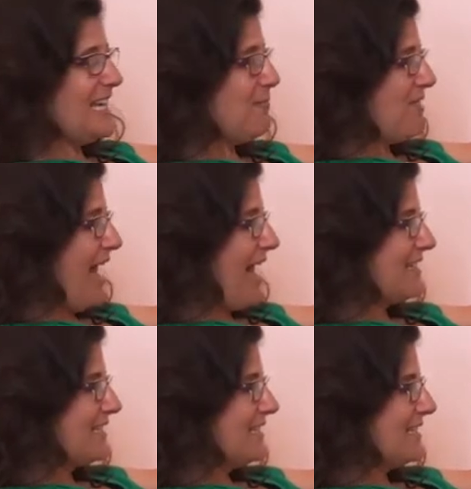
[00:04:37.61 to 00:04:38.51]
Keep
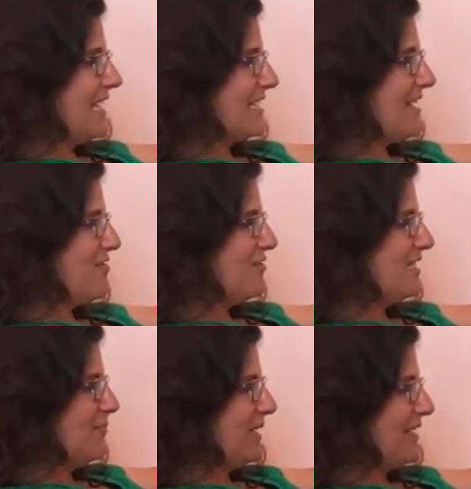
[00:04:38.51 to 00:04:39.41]
that. Take another
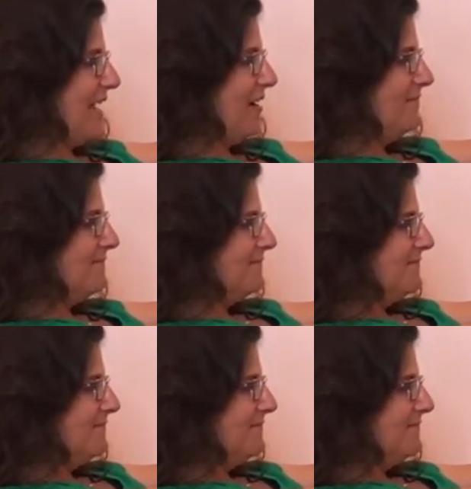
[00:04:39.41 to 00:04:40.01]
deep inhale.